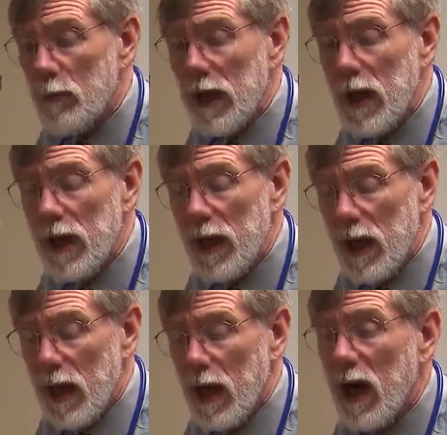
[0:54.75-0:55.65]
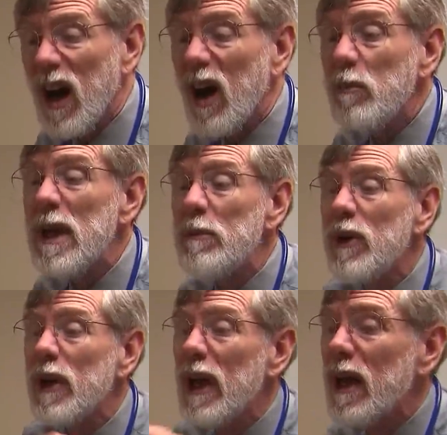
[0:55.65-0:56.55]
to prevent it. Around
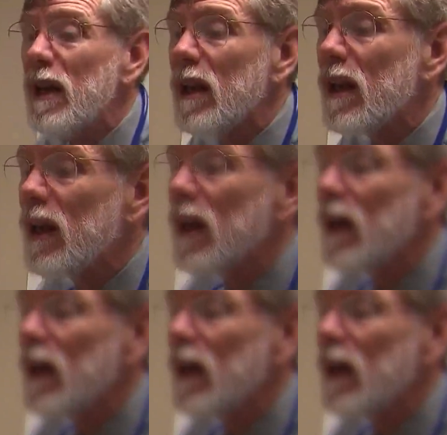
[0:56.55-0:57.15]
6,000 people